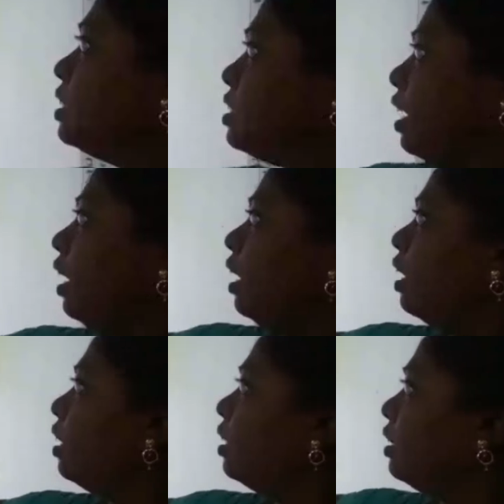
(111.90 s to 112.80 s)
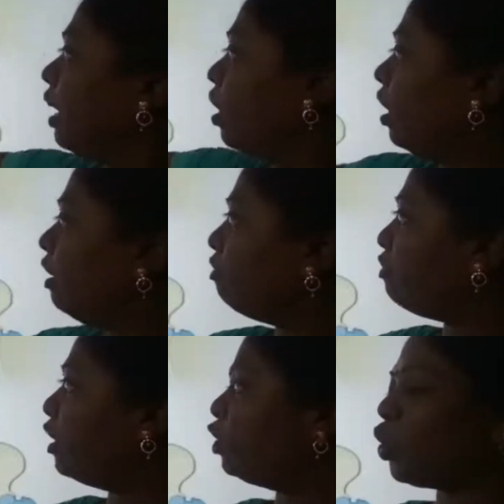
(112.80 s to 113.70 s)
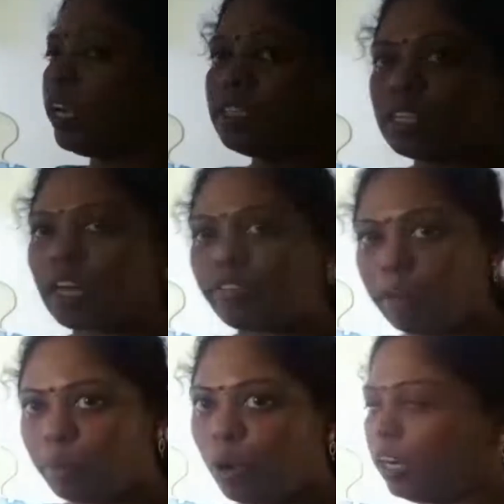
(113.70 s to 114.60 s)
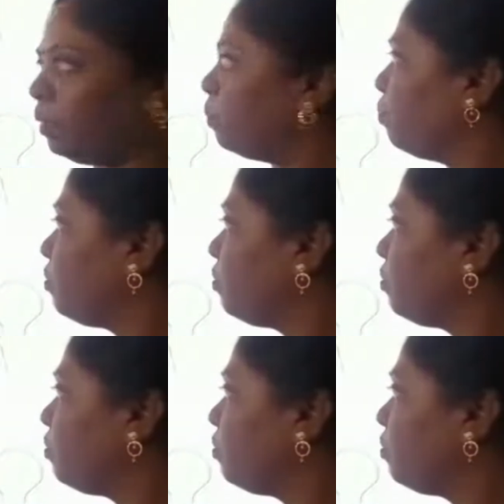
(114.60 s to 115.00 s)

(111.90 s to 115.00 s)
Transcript: See, there are different joints in our body.